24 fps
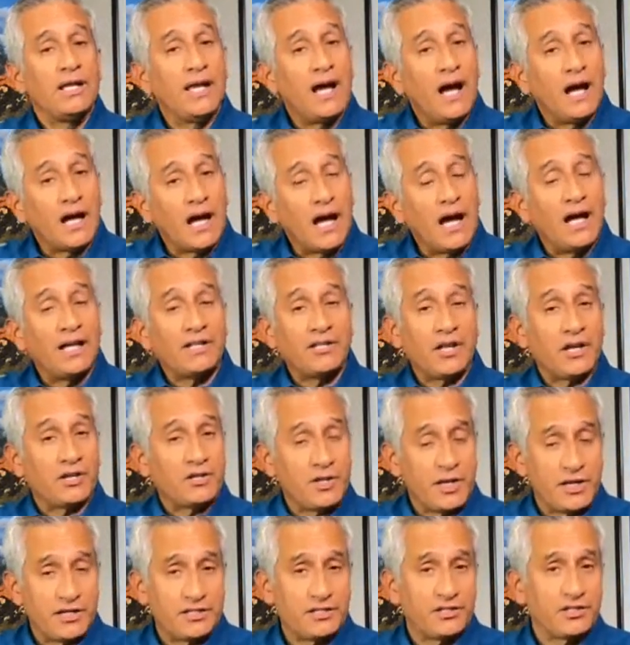Contact
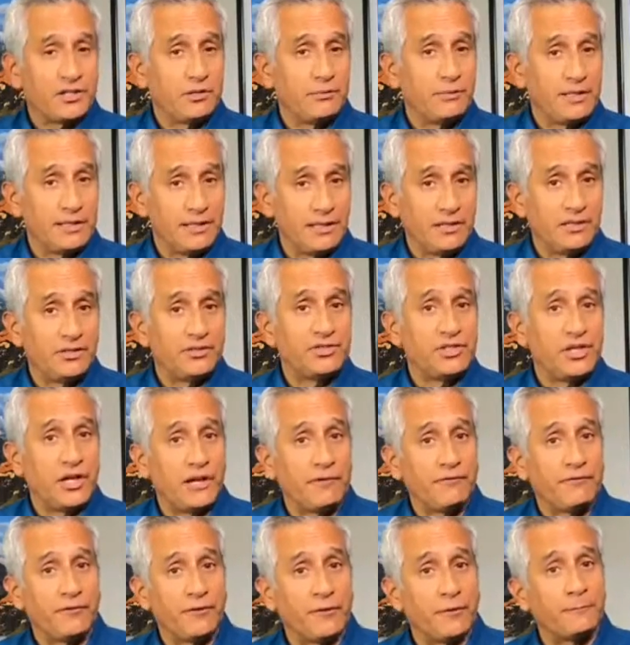tracing is going to be a little
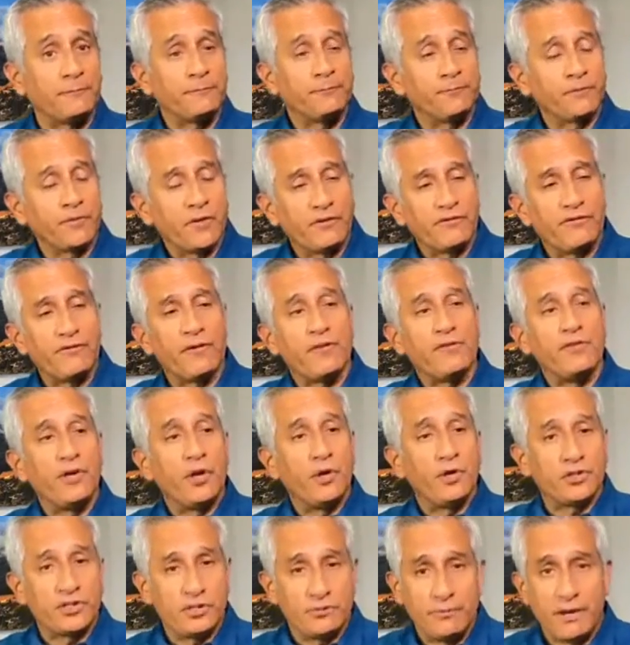tougher for
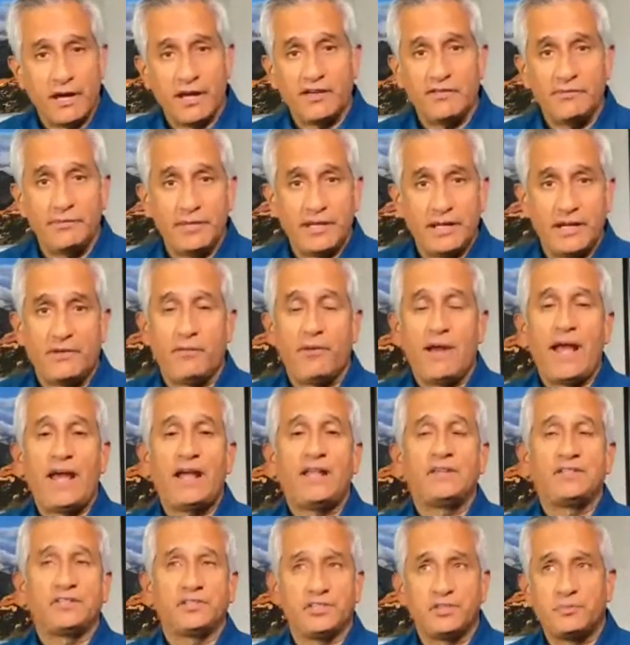those that might have been at
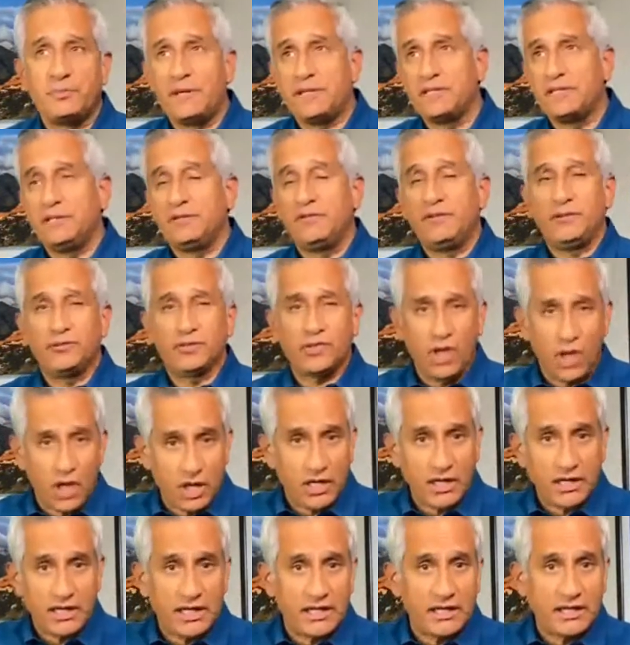rallies, especially if he was
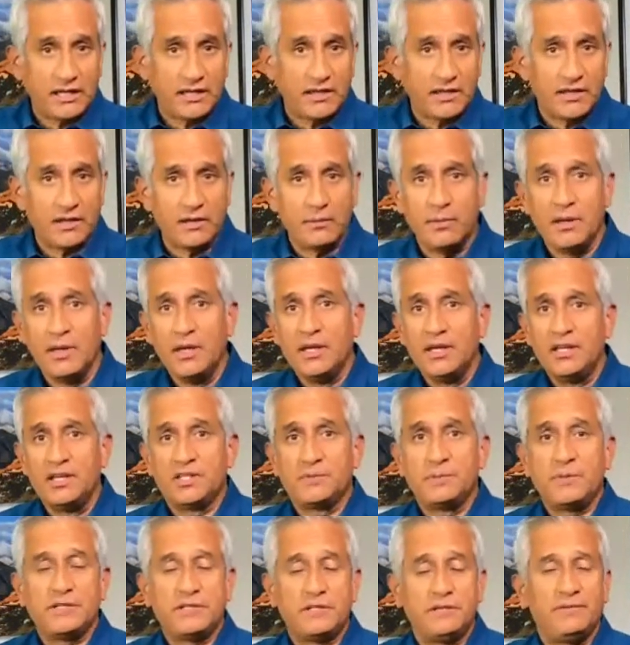hugging any of them,
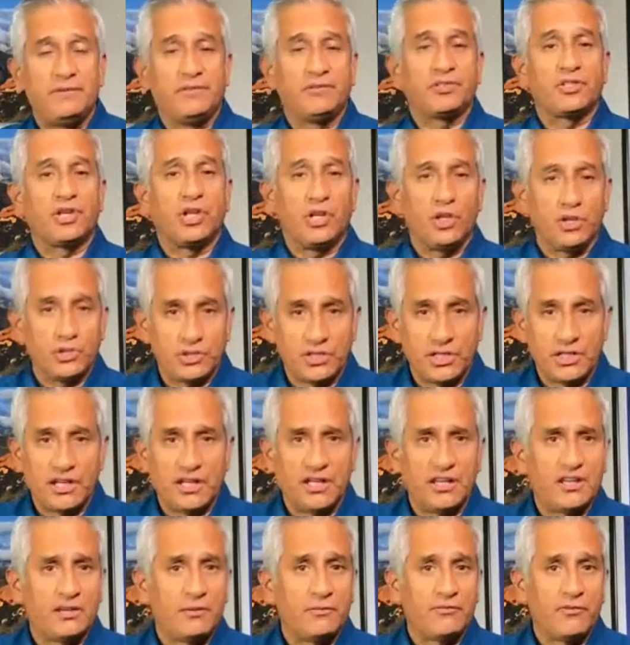especially if he was close to any
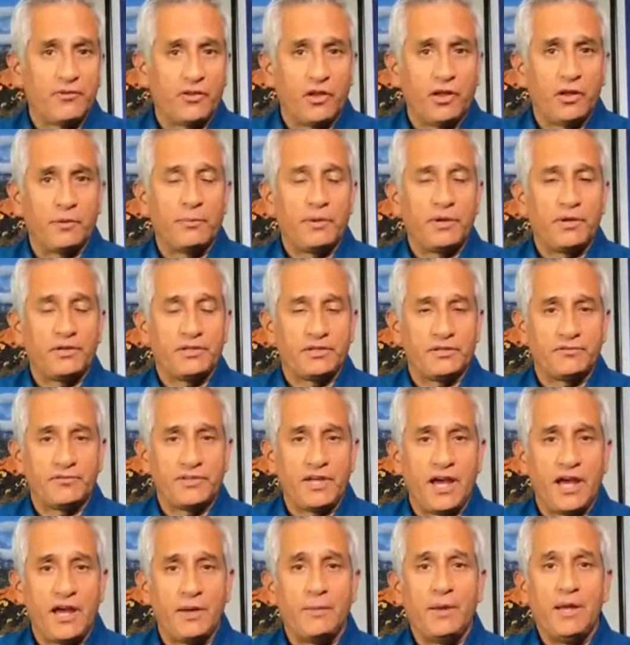of them for long periods of
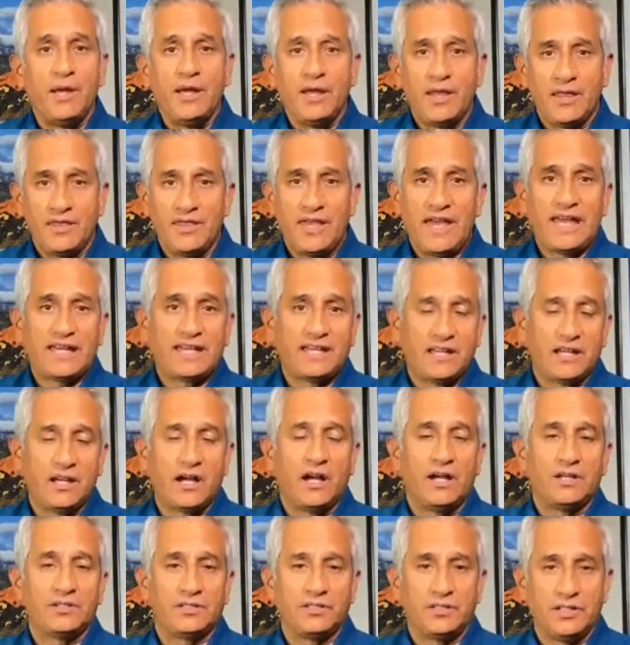time. That could
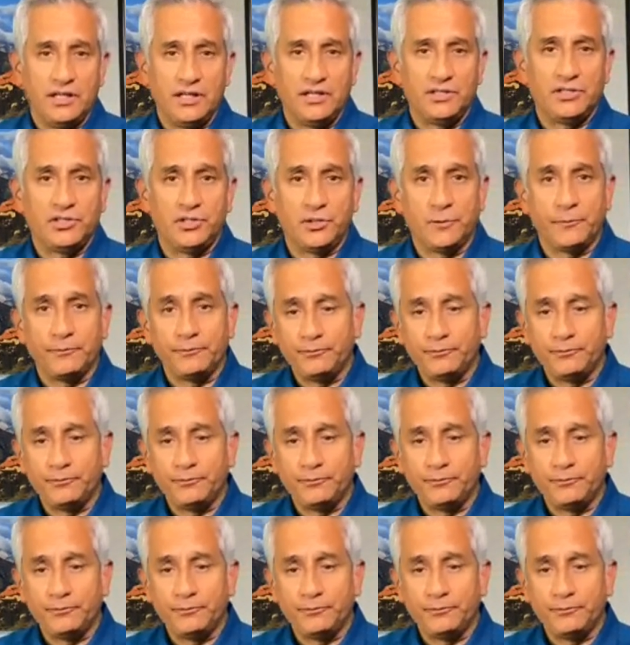cause an issue.